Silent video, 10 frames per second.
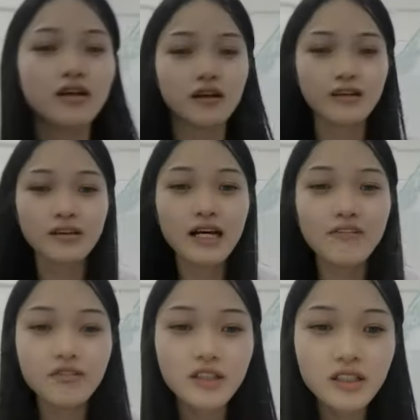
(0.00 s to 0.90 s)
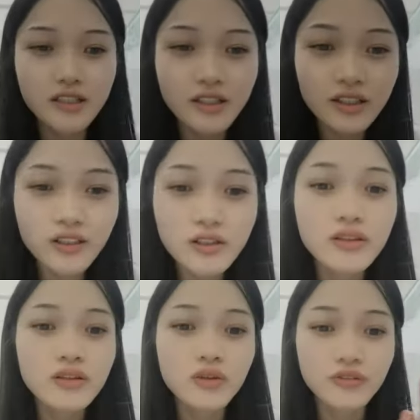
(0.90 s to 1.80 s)
And after
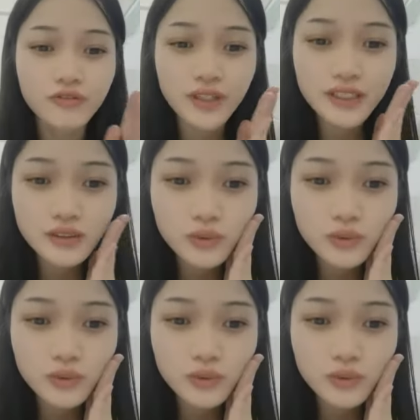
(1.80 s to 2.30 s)
clean your face